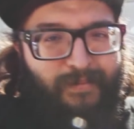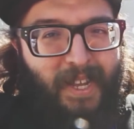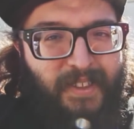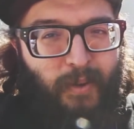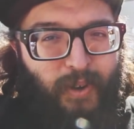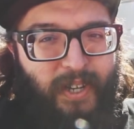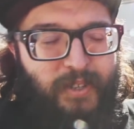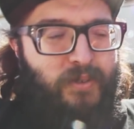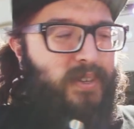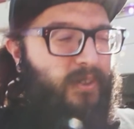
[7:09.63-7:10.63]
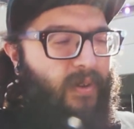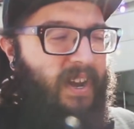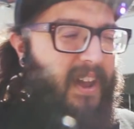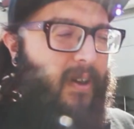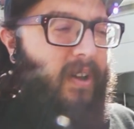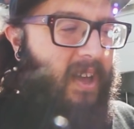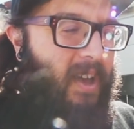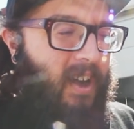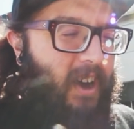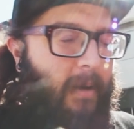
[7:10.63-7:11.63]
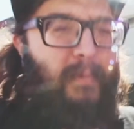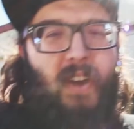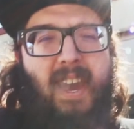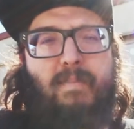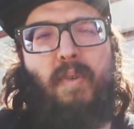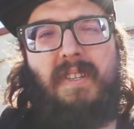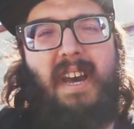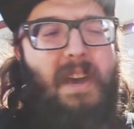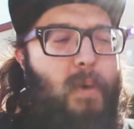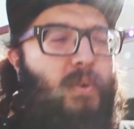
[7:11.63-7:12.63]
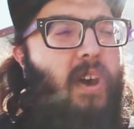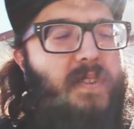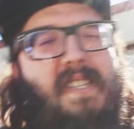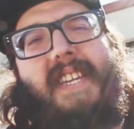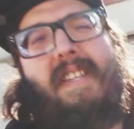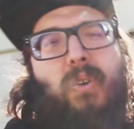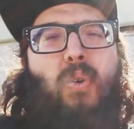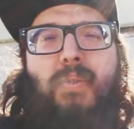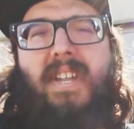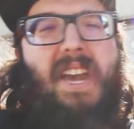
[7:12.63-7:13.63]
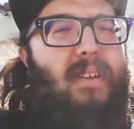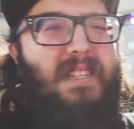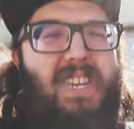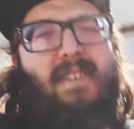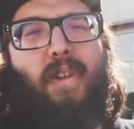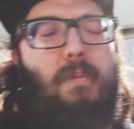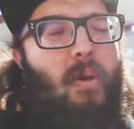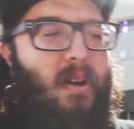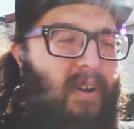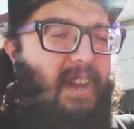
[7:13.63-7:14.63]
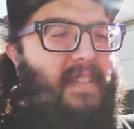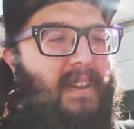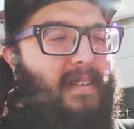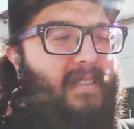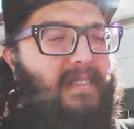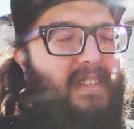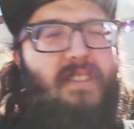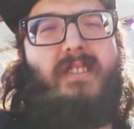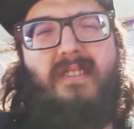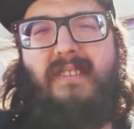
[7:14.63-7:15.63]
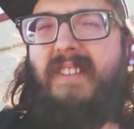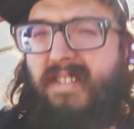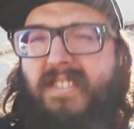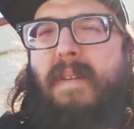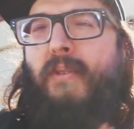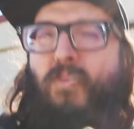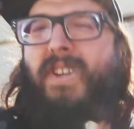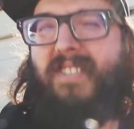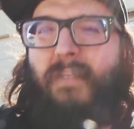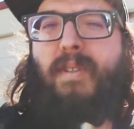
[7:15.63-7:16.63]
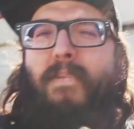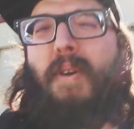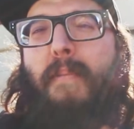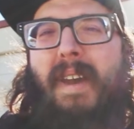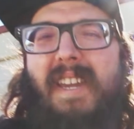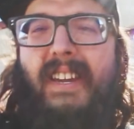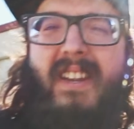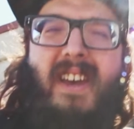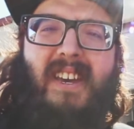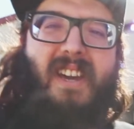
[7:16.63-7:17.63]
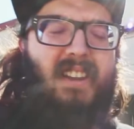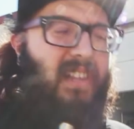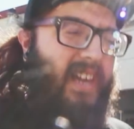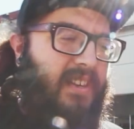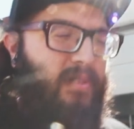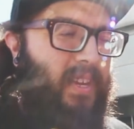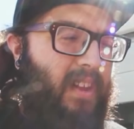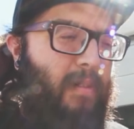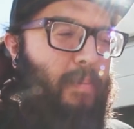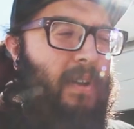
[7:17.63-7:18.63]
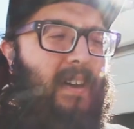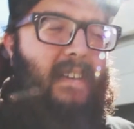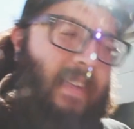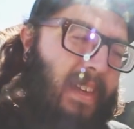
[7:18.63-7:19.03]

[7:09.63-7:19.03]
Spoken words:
That's how we're gonna do things right now. If I had more time, I would obviously take the whole thing out, take it all apart, and then disassemble, reassemble, and put it back in, kind of like I do here, but